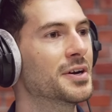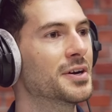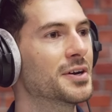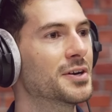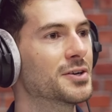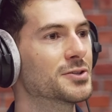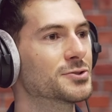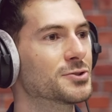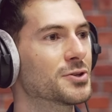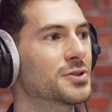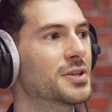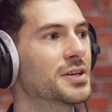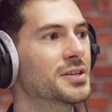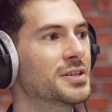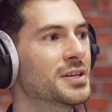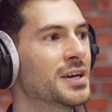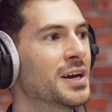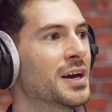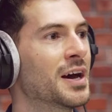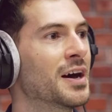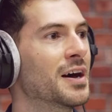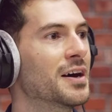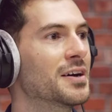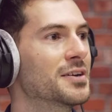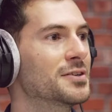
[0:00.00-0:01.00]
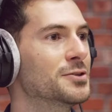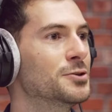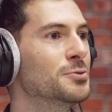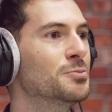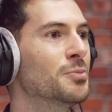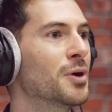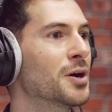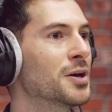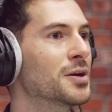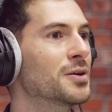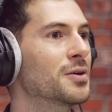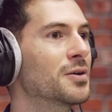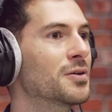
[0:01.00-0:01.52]
So then, yeah, you
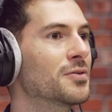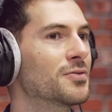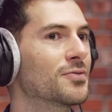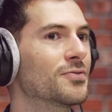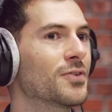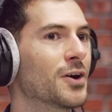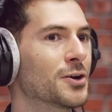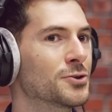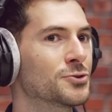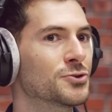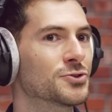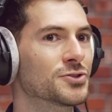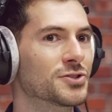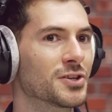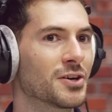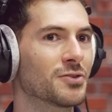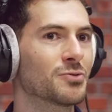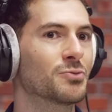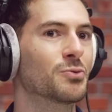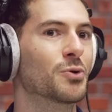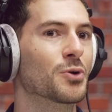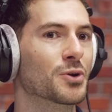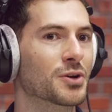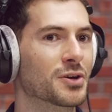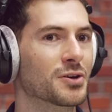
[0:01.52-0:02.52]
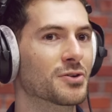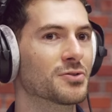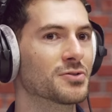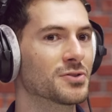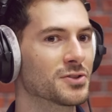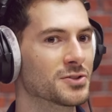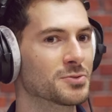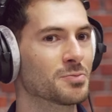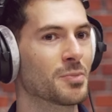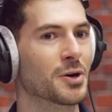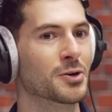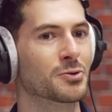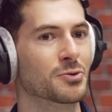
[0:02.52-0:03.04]
might find yourself working on
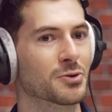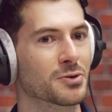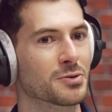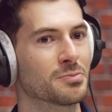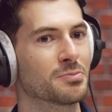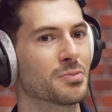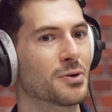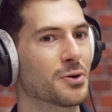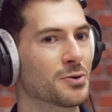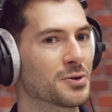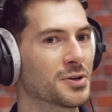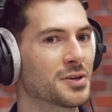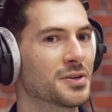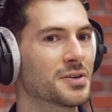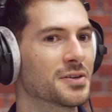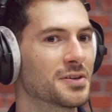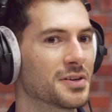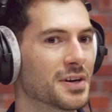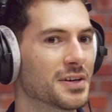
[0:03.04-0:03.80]
this micro component,